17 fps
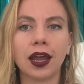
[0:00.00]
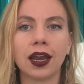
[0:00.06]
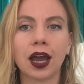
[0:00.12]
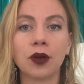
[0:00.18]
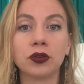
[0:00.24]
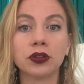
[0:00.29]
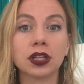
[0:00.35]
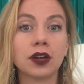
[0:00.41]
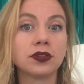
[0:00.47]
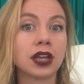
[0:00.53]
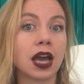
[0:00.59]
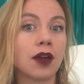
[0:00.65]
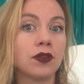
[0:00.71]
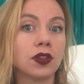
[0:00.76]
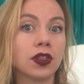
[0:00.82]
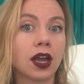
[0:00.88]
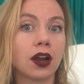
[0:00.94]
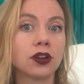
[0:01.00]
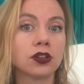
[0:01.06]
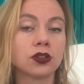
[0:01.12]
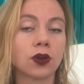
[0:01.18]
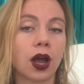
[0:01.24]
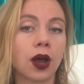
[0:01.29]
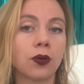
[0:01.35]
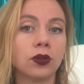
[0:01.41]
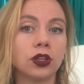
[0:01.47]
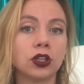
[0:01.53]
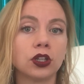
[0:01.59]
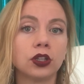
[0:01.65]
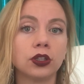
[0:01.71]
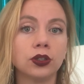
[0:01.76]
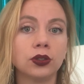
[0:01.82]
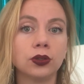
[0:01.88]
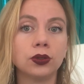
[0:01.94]
and I would love to have you there, so I will
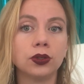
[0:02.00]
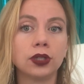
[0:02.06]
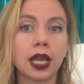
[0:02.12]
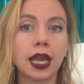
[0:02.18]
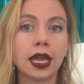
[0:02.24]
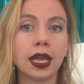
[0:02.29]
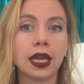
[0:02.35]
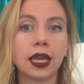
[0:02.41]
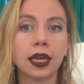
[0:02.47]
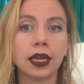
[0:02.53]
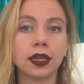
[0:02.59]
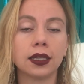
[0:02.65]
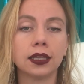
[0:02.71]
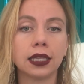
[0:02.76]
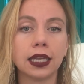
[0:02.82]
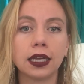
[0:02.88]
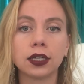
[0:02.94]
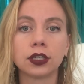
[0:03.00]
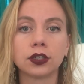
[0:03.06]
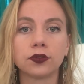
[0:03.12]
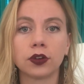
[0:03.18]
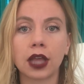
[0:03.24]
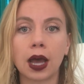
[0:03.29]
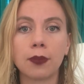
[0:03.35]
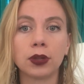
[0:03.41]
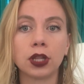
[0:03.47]
include a link for that